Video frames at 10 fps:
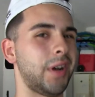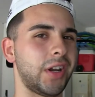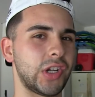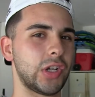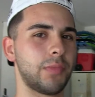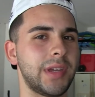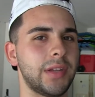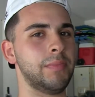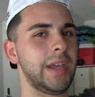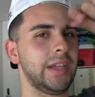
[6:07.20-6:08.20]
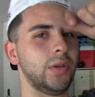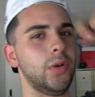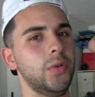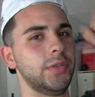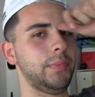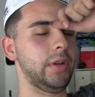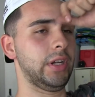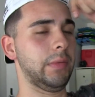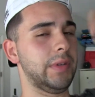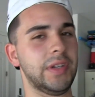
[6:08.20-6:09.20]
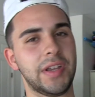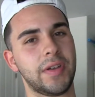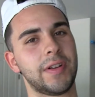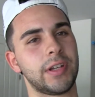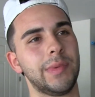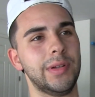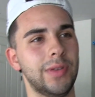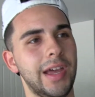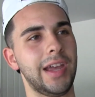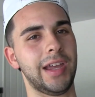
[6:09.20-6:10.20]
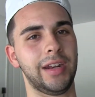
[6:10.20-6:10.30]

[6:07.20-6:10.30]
not gonna show me making the holes and punching them because you guys already saw me do that. And